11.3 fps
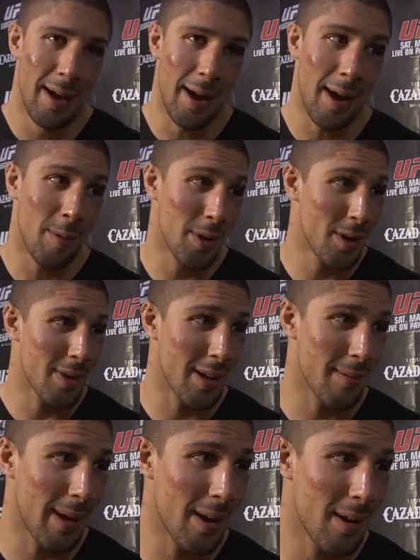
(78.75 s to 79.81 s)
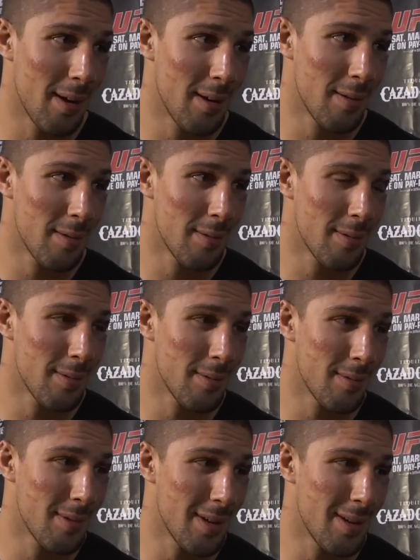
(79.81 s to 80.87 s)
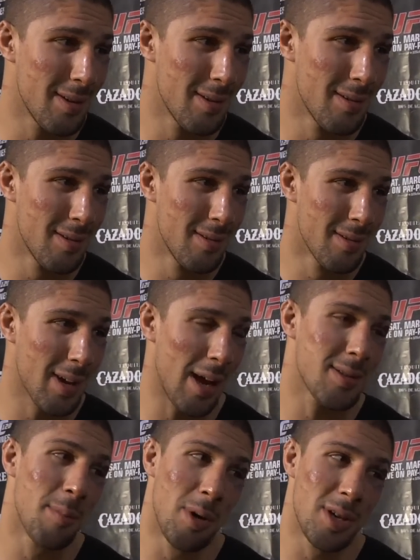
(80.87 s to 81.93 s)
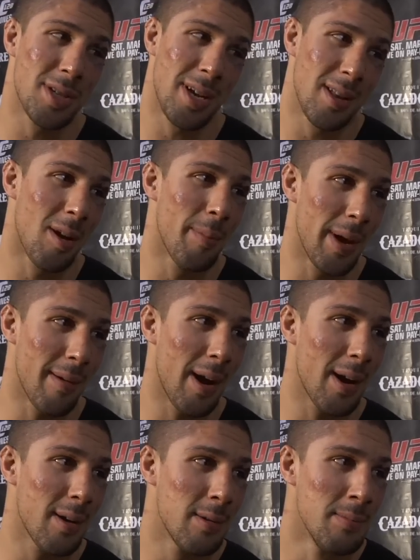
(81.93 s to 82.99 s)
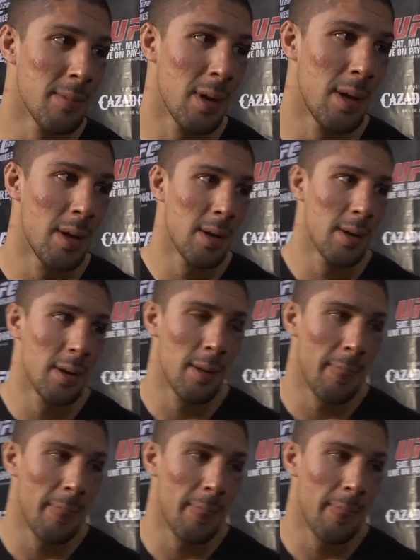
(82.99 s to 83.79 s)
Uh, what do you think, man? It looked in back of the head, but I didn't. Bit, right? But I didn't know if he he